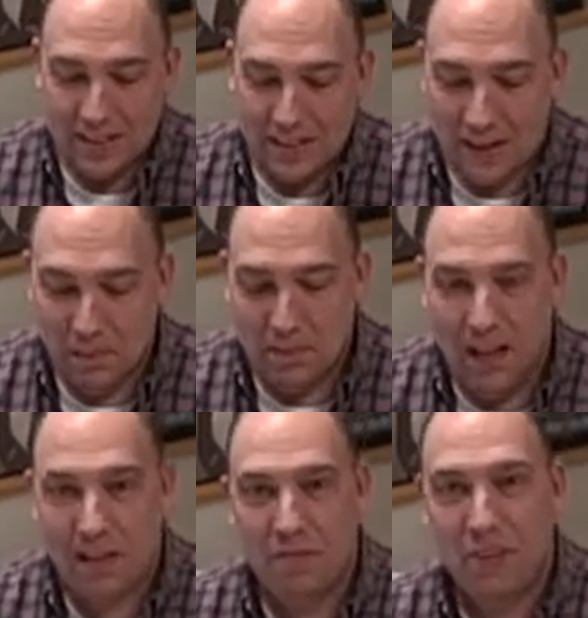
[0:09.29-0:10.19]
Time
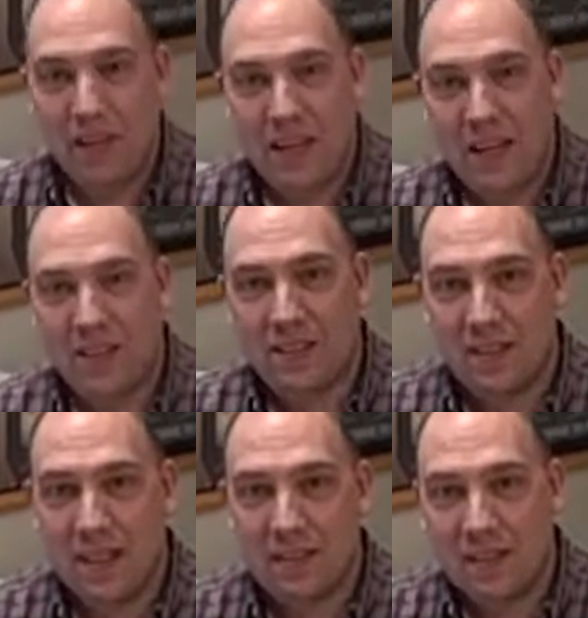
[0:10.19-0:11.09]
Life is
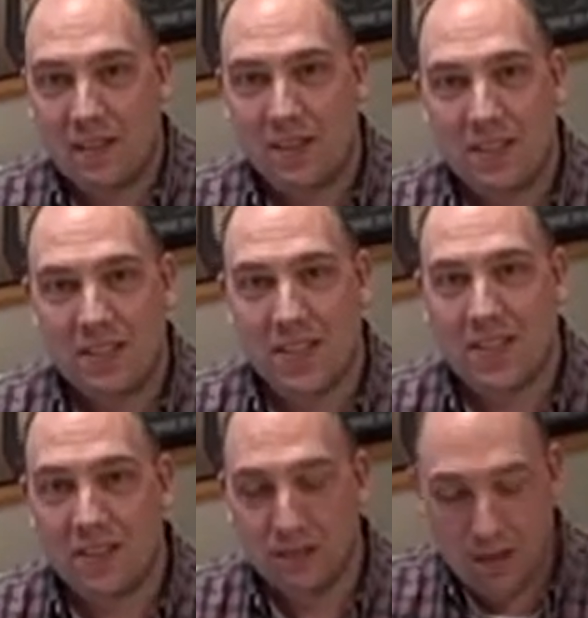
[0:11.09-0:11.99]
a
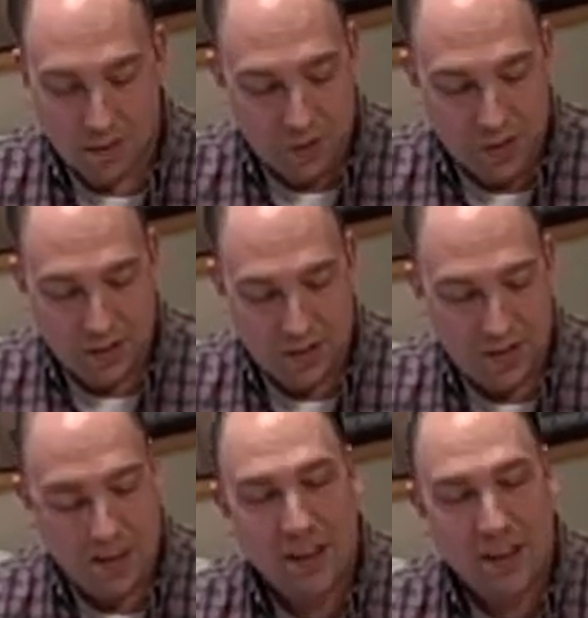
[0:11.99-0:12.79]
long-standing direct marketer.